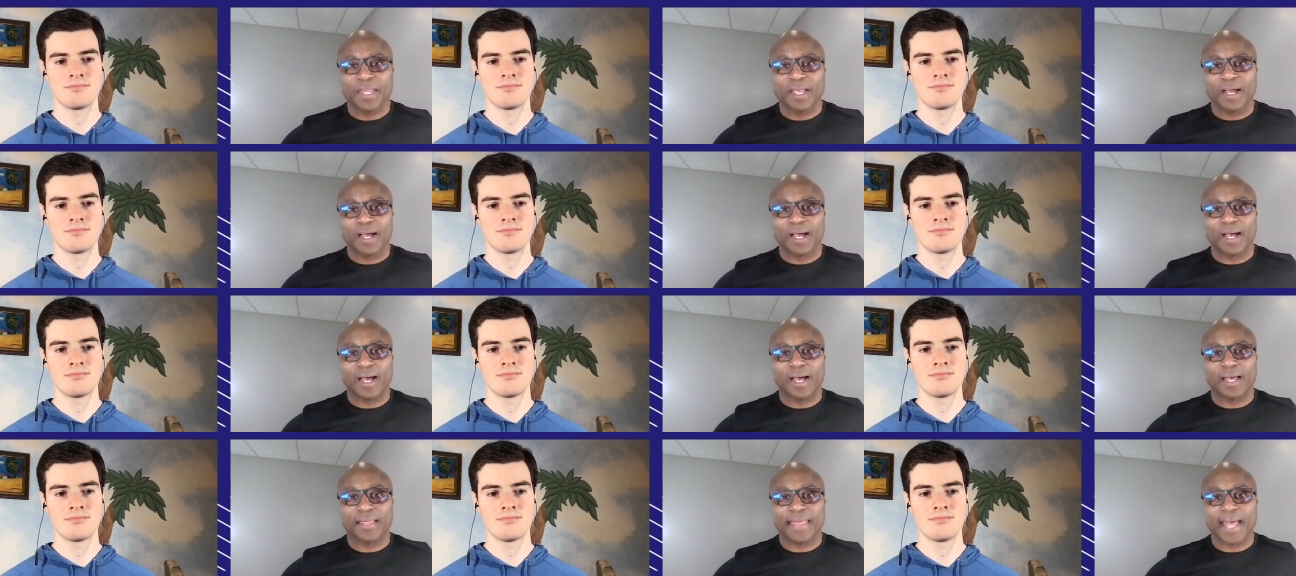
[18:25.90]

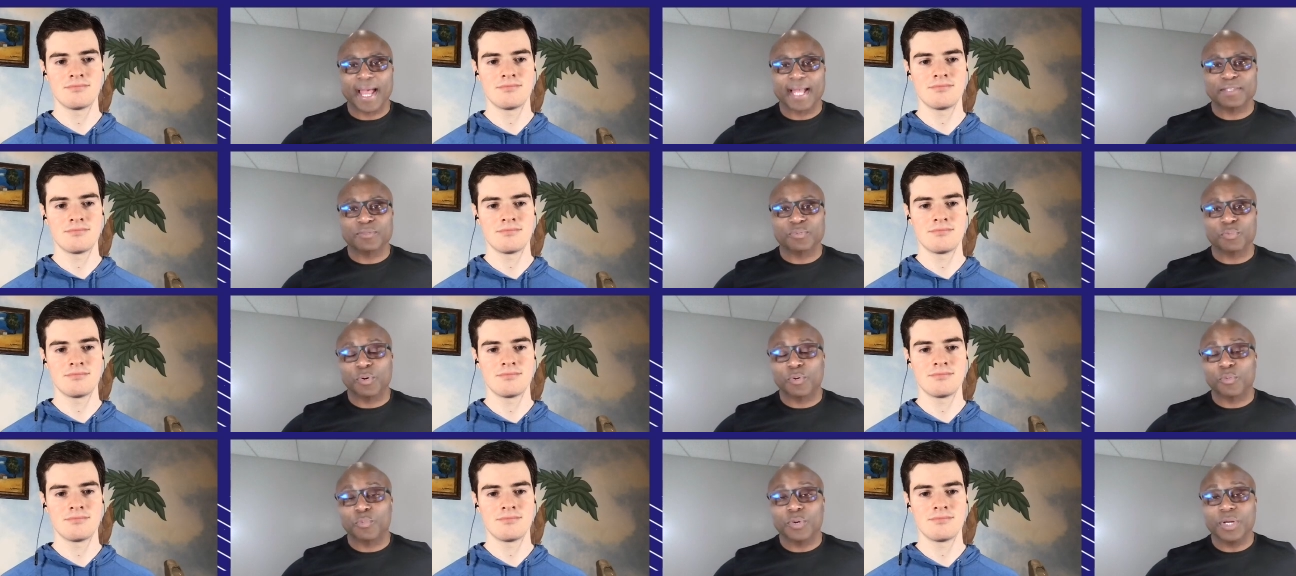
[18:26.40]
Speaker 1: Uh,
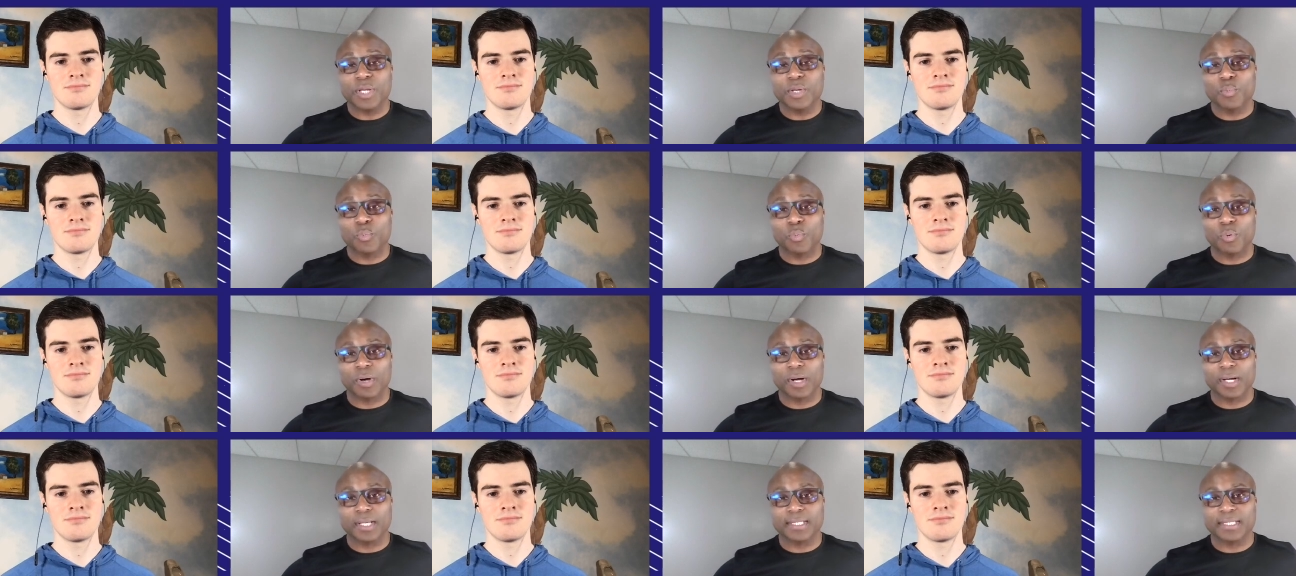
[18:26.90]
that's what we
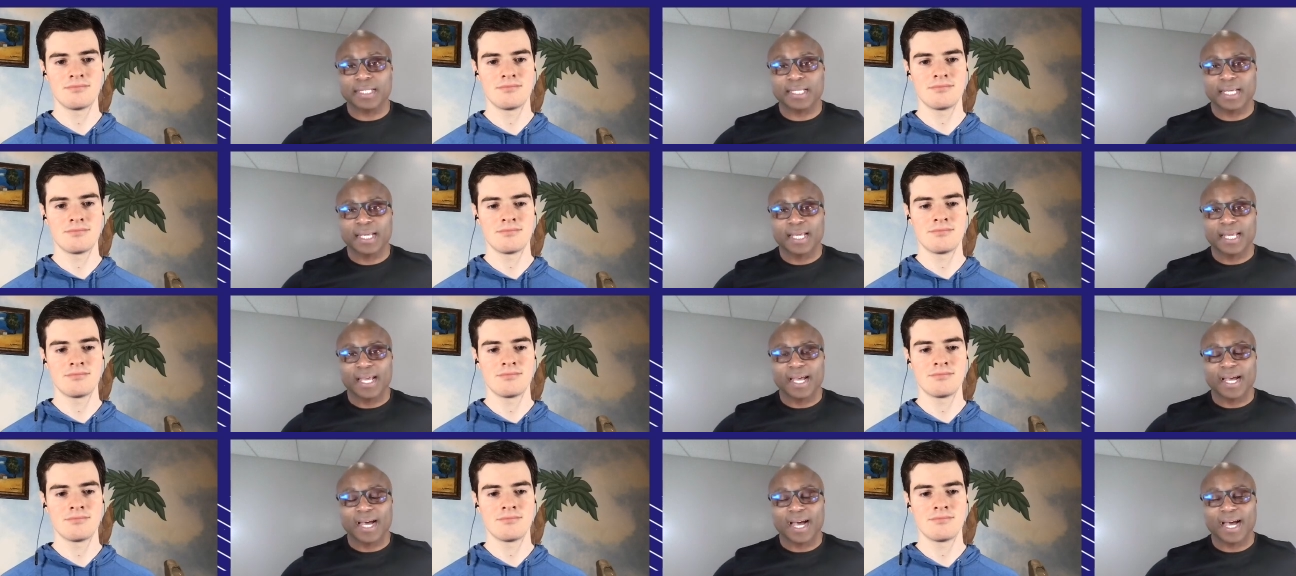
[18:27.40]
want,
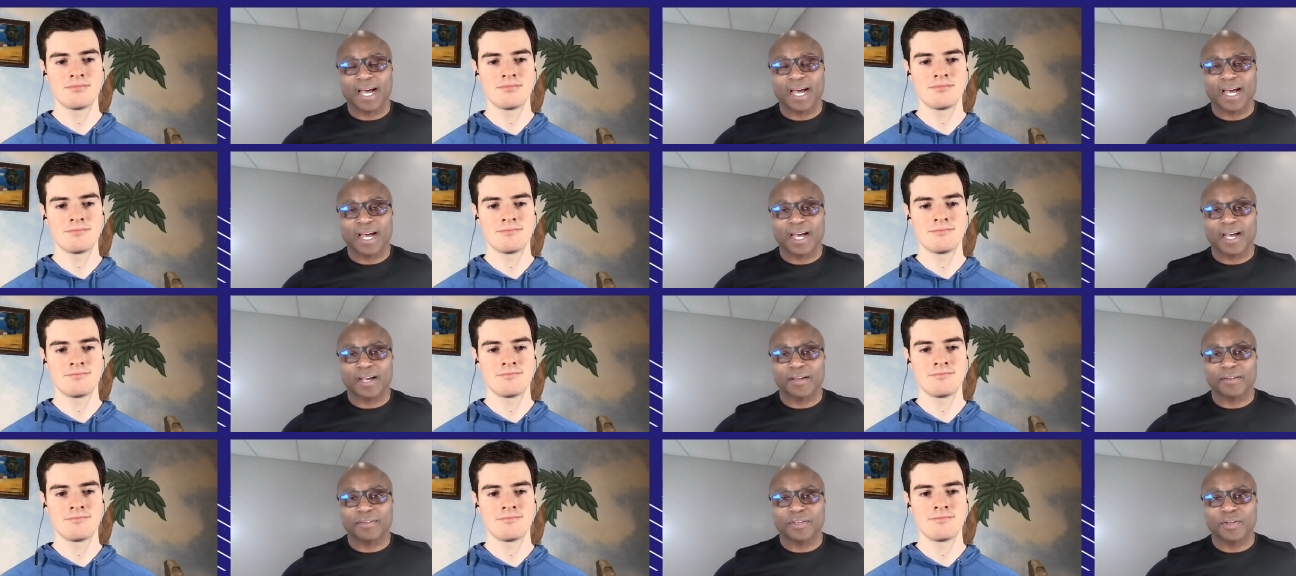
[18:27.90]

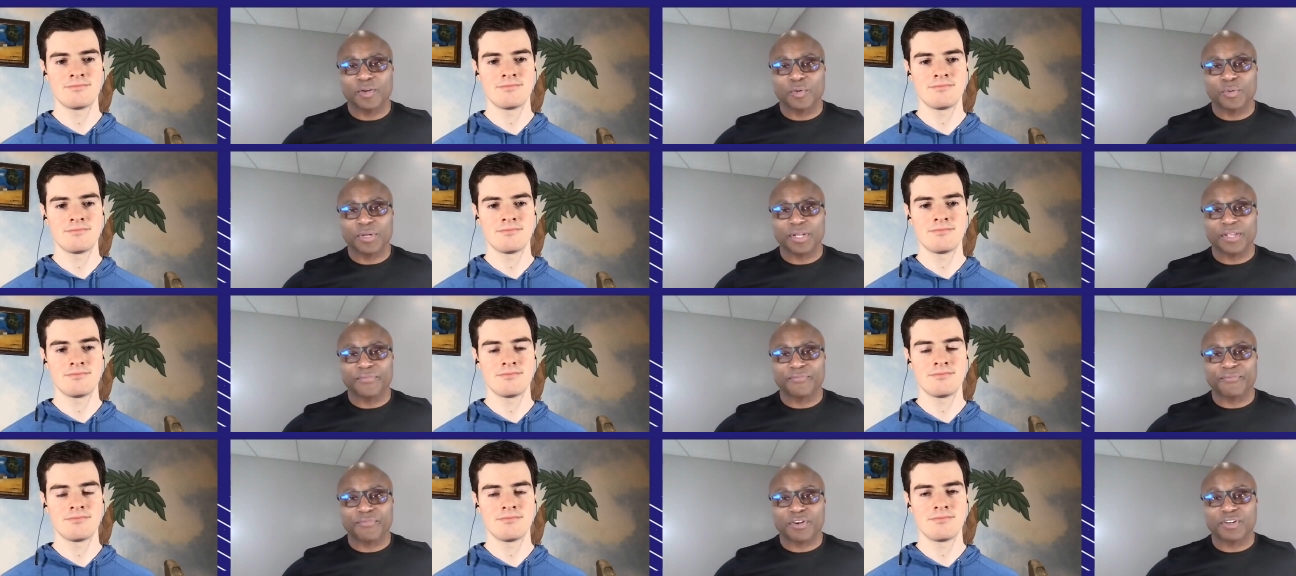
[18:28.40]
uh, you know,
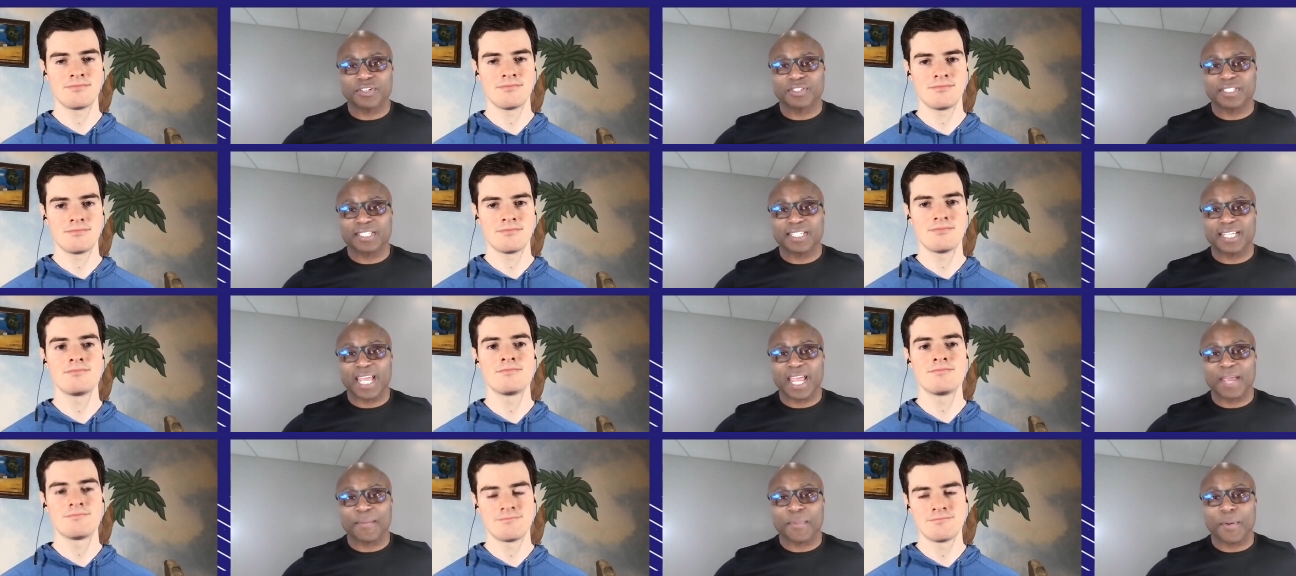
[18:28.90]
when he
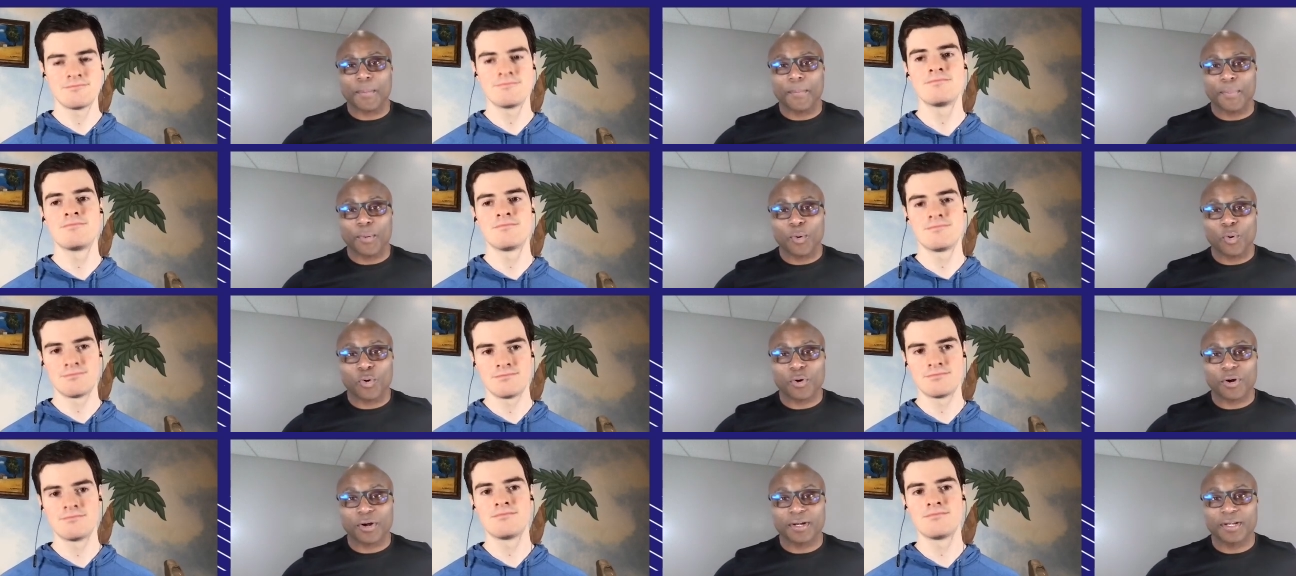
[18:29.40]
first came
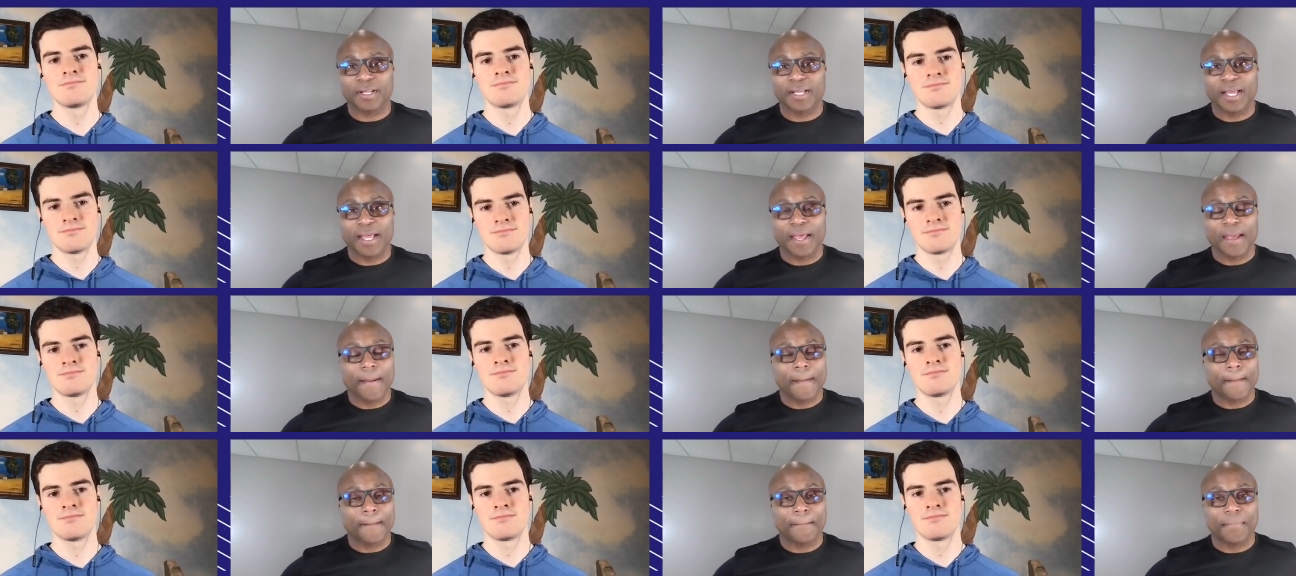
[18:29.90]
aboard.
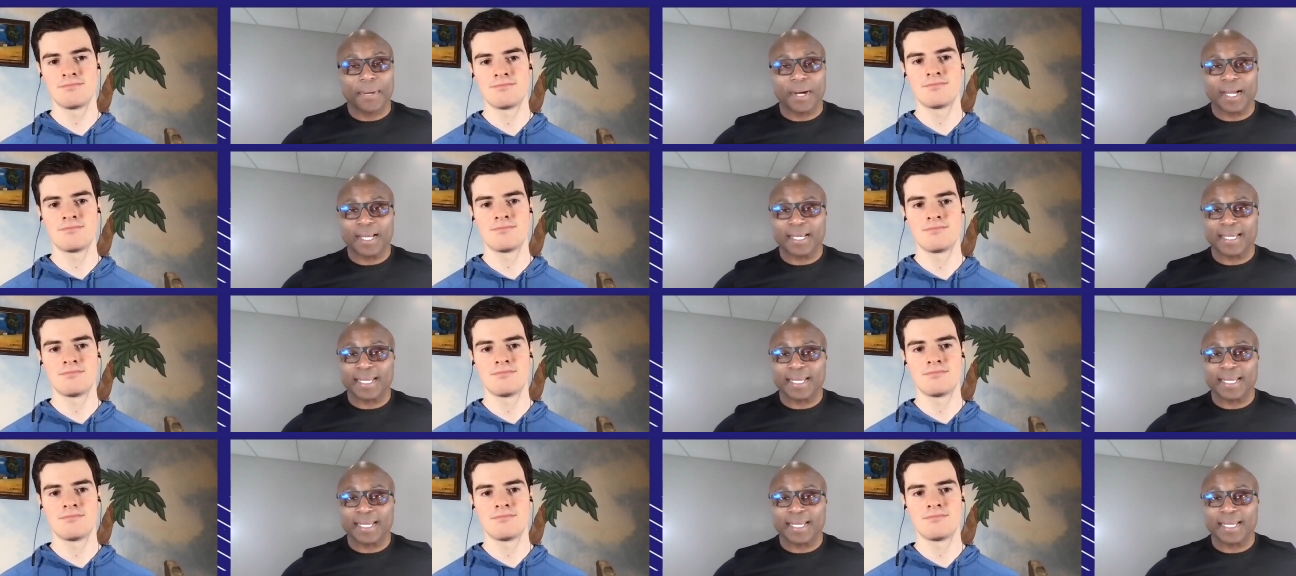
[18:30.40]
But